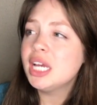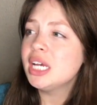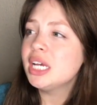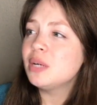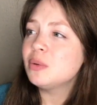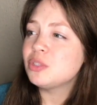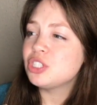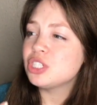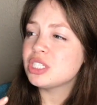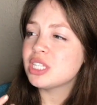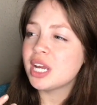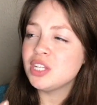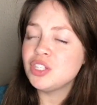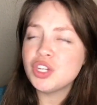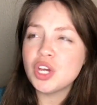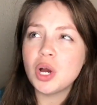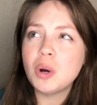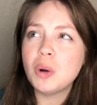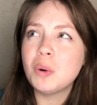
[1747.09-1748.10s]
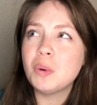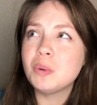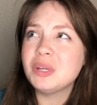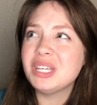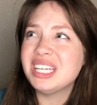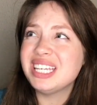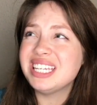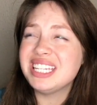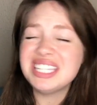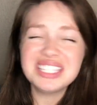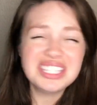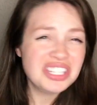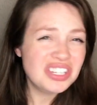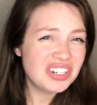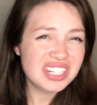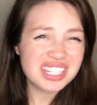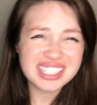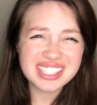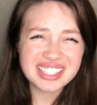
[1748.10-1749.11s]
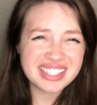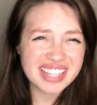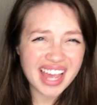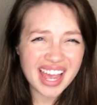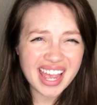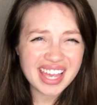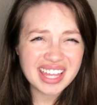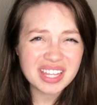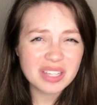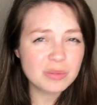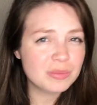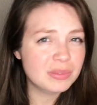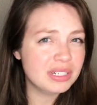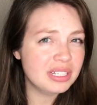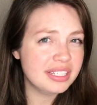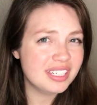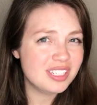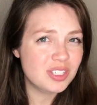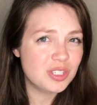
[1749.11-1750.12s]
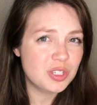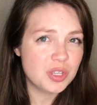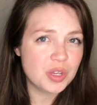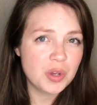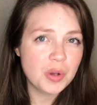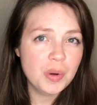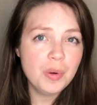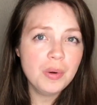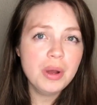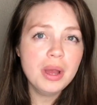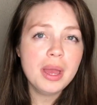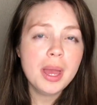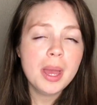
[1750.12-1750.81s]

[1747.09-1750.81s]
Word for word: which is, I know, easier to say than really do,